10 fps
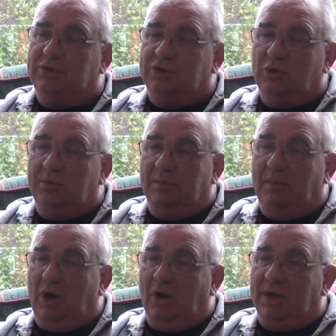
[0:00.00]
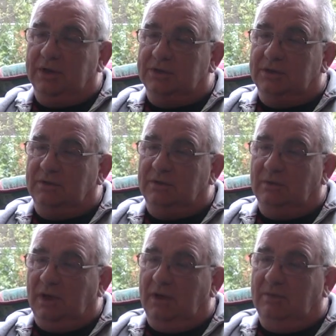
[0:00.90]
the supermarkets
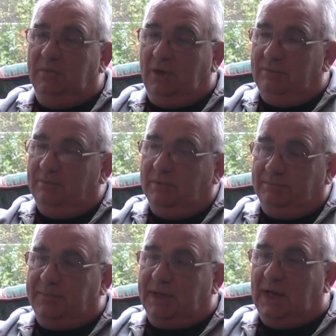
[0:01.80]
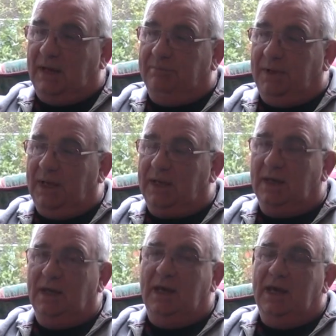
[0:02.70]
became big.
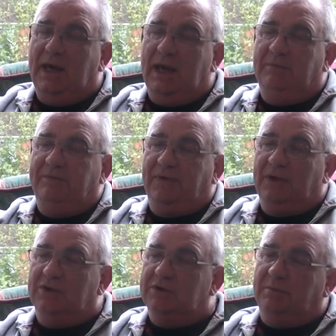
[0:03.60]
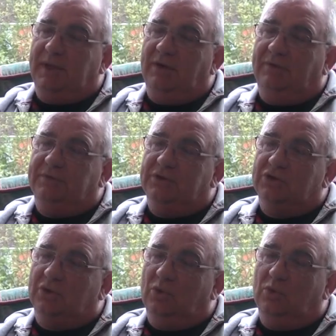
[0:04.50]
Everything used to be off the
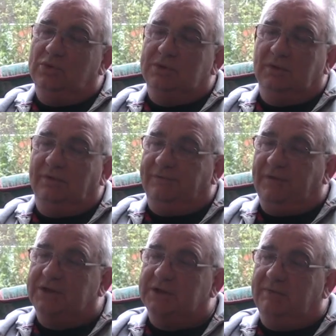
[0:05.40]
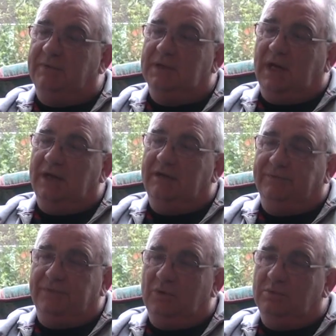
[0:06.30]
stalls, fresh every day. Your
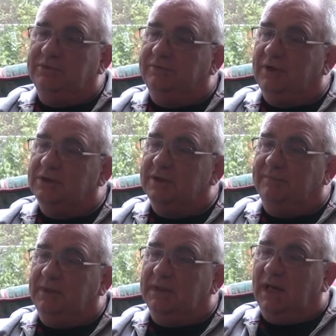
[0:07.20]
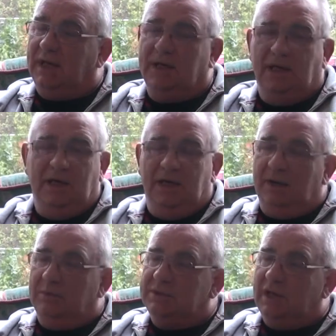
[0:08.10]
food was fresh every day.
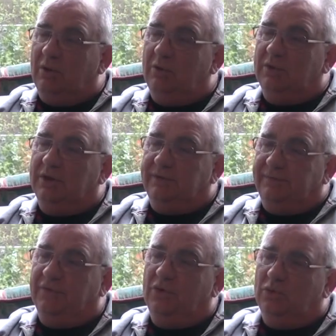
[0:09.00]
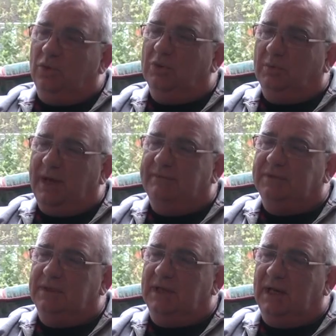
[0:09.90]
There was no the food what we have
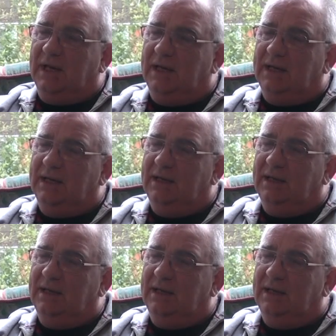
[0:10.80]
today,